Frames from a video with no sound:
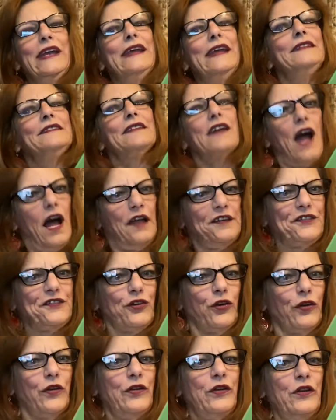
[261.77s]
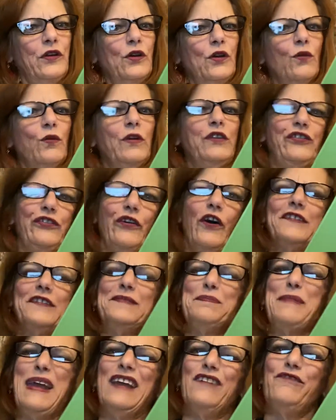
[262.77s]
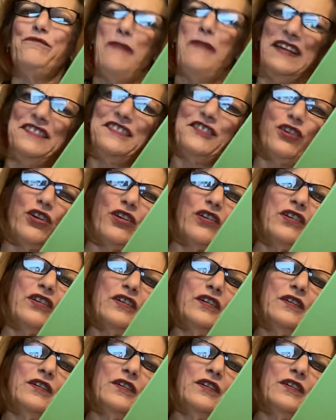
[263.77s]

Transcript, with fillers: eats custard with sauce made of mustard,